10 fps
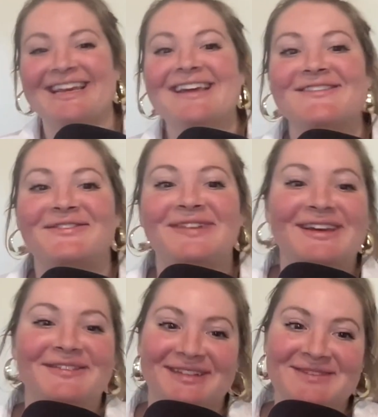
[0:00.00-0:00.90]

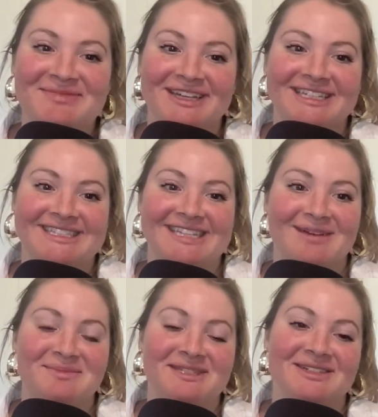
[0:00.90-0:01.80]
50 plus
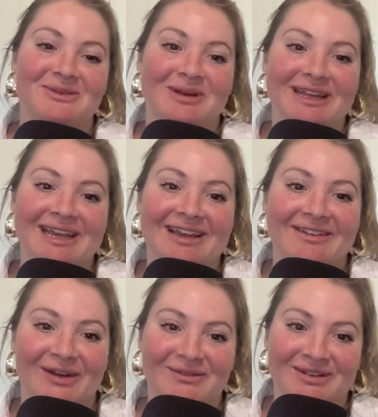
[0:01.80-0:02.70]
steps and
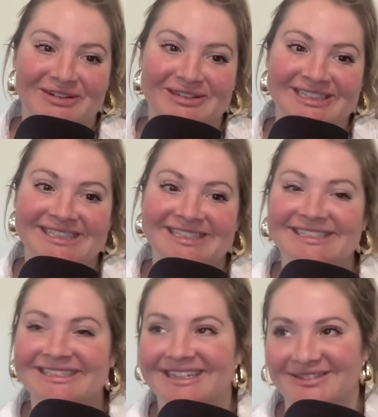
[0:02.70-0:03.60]
28-kilometer distance.
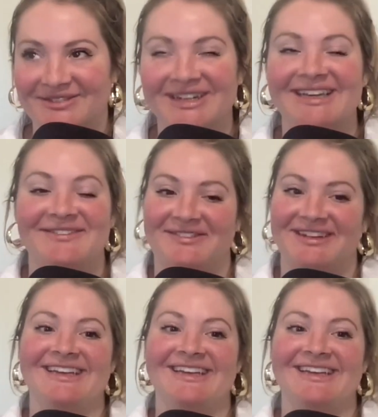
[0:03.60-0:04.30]
That's fucking funny.